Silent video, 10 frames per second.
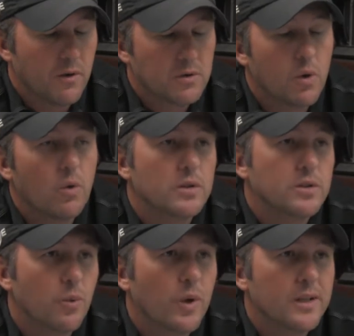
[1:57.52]
first goal
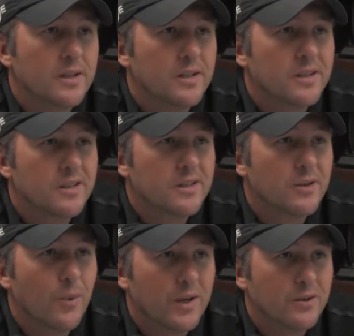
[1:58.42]
is to win
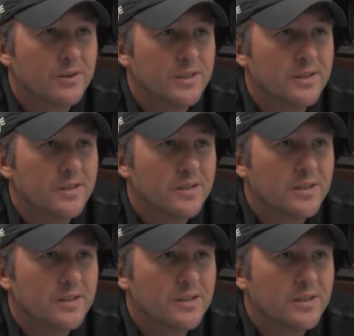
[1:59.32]
the regular season